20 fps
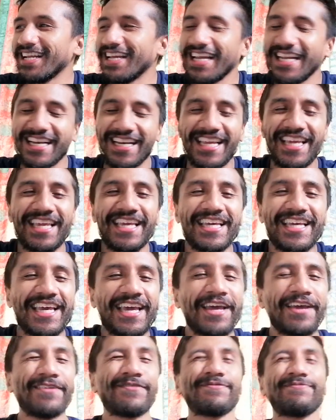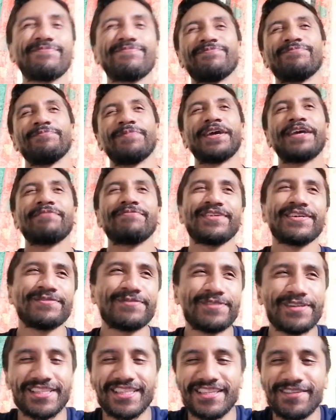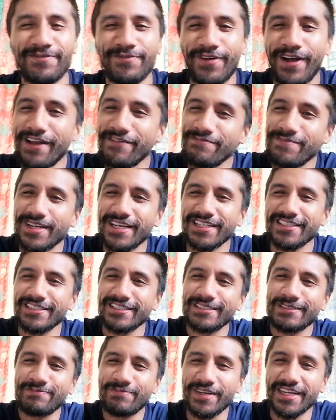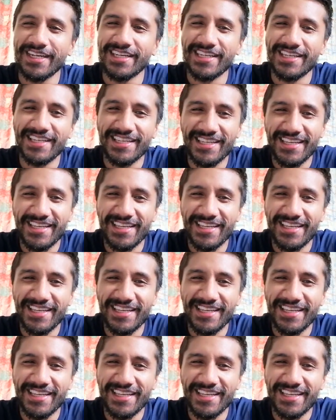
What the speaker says: and he came maybe with 5 minutes to spare.